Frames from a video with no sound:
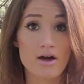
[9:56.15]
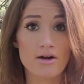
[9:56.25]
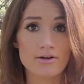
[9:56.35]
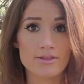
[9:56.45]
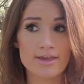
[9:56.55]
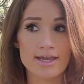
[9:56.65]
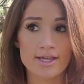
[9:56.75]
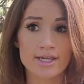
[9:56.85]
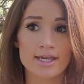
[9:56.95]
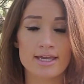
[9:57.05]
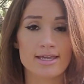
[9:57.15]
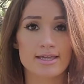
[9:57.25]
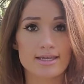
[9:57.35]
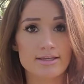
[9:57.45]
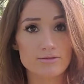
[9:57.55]
Are they
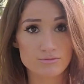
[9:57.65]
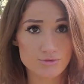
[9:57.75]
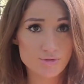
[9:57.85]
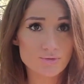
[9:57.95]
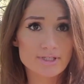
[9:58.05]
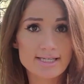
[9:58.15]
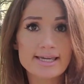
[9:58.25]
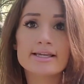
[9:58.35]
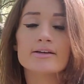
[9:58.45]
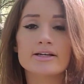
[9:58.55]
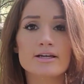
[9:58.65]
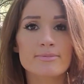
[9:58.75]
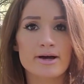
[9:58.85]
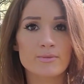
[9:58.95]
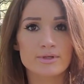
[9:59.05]
truly caring
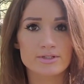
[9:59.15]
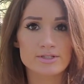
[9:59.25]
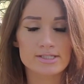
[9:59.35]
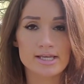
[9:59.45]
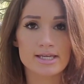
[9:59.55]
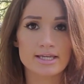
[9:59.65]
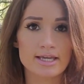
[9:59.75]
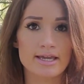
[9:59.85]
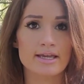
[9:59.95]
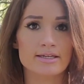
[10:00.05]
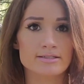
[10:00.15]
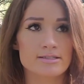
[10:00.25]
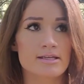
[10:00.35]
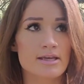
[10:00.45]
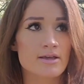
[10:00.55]
about what you're saying and
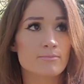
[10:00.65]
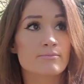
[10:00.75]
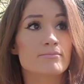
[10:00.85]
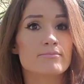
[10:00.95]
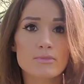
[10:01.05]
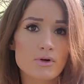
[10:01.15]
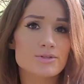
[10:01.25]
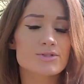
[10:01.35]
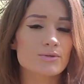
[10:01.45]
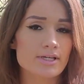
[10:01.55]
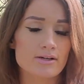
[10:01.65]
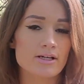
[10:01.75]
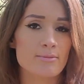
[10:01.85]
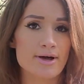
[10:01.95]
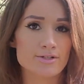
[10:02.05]
also caring
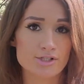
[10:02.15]
about your